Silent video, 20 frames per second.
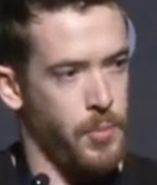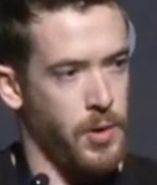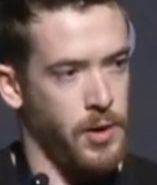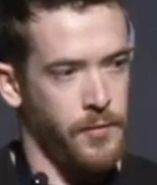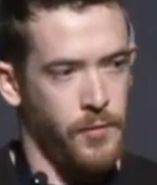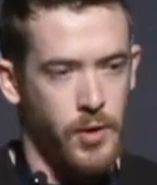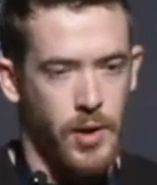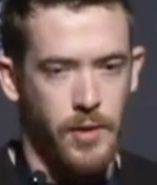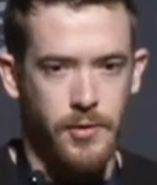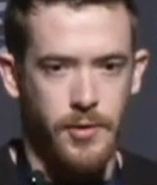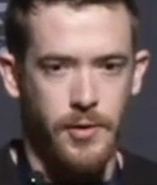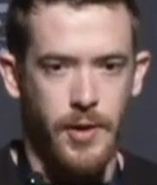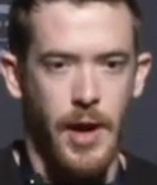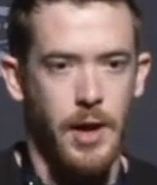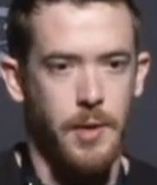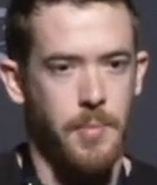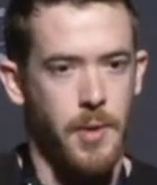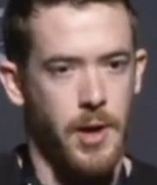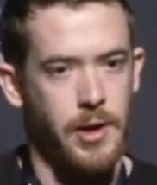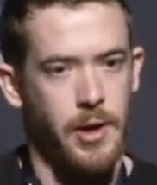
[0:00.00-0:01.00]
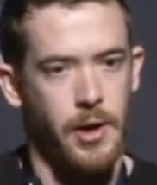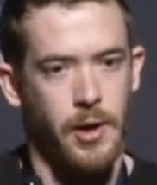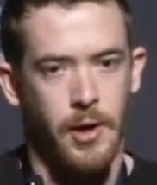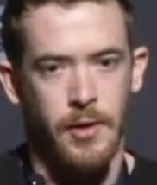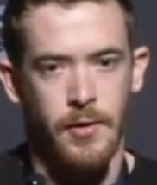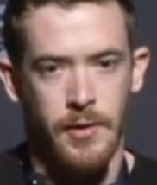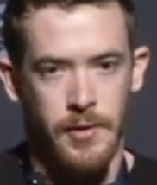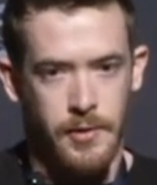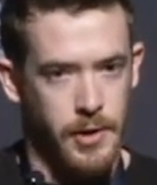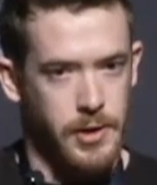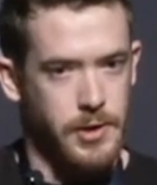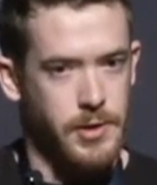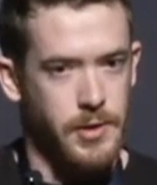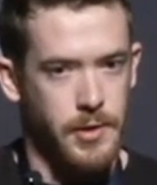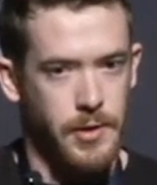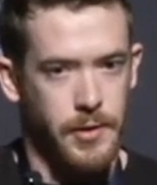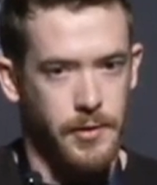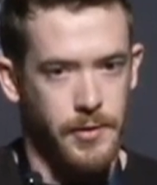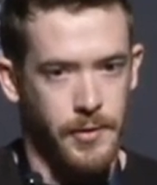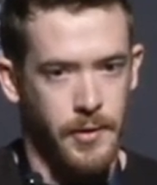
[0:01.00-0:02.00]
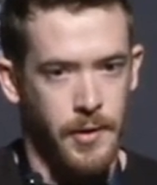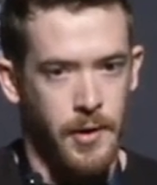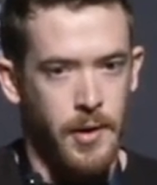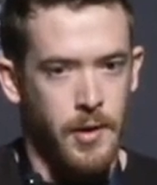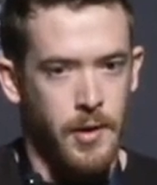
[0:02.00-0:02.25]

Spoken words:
but if you have a static binary that's touching disk,